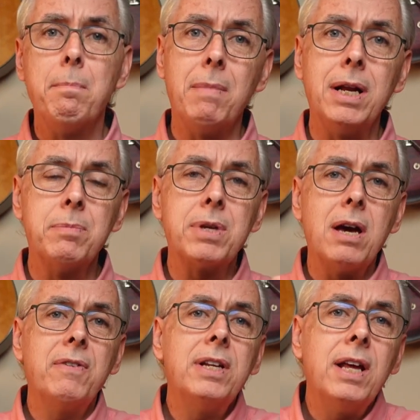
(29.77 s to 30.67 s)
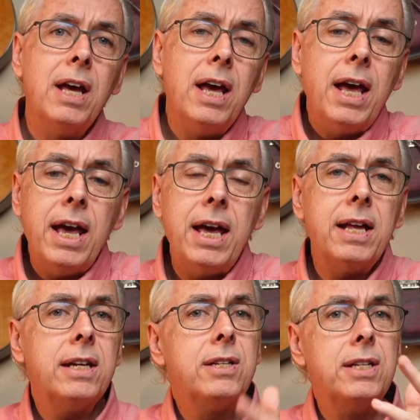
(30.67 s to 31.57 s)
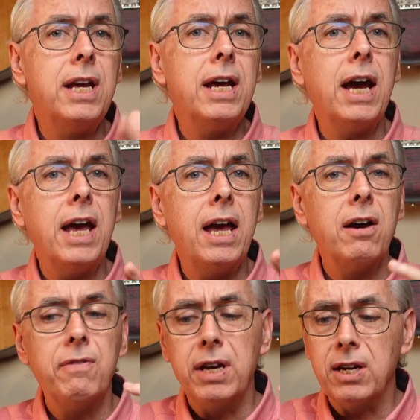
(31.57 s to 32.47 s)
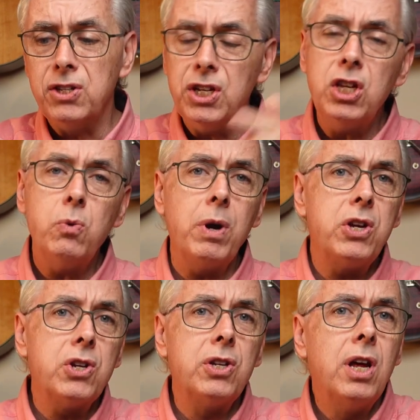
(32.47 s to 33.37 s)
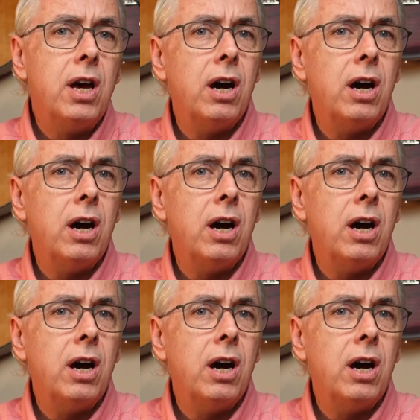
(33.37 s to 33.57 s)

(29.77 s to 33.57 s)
My name's Kevin, and today I have a continuation